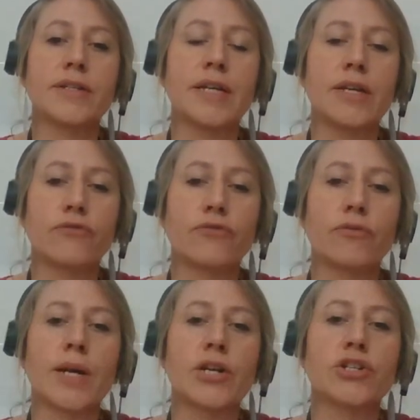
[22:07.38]
the
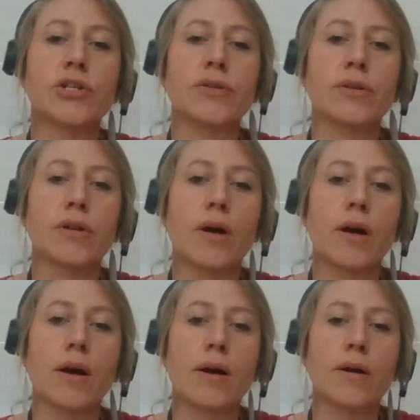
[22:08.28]
information
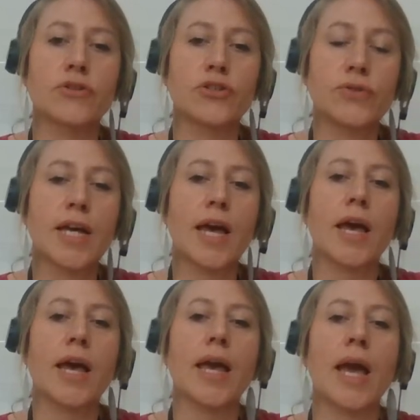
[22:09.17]
today,